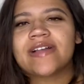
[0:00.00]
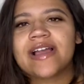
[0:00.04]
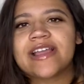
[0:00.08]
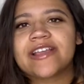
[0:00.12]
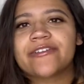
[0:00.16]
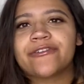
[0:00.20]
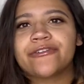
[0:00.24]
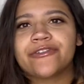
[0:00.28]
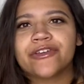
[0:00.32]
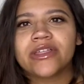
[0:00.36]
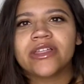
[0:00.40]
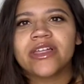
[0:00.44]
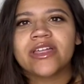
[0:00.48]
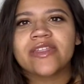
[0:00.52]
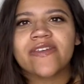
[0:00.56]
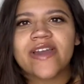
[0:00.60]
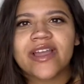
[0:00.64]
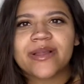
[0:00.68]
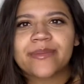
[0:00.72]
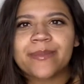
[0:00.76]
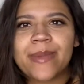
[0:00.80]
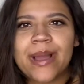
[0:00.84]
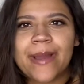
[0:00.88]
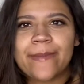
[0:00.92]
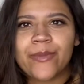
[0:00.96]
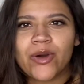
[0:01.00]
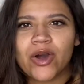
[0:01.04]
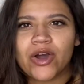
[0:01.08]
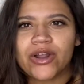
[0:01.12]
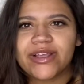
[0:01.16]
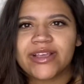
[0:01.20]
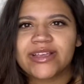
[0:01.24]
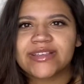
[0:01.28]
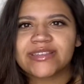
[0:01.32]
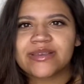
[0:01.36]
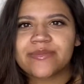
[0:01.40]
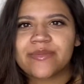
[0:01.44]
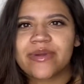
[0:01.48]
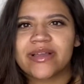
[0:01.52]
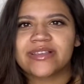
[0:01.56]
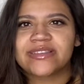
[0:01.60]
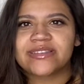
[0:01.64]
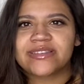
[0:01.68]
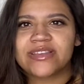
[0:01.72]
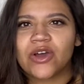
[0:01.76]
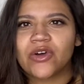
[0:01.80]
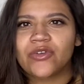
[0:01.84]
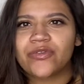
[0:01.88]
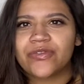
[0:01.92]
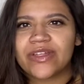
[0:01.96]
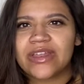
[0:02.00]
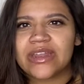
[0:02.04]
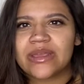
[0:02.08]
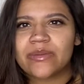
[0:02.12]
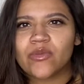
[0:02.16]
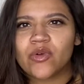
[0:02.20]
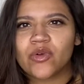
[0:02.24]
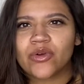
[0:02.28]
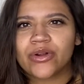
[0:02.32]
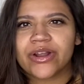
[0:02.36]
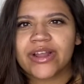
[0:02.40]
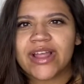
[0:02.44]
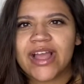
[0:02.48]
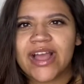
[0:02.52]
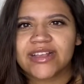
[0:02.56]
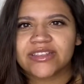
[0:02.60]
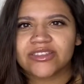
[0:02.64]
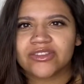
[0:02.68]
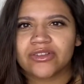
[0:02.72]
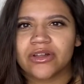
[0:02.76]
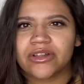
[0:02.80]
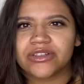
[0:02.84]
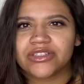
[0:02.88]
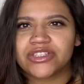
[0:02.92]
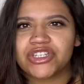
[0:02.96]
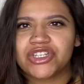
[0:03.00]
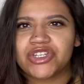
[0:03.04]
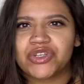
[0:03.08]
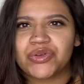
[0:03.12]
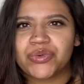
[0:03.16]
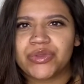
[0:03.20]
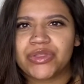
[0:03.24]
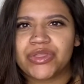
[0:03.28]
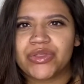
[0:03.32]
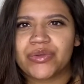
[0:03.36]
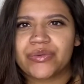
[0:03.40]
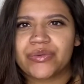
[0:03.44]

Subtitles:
feeling like my body isn't myself anymore. It has a lot to do with the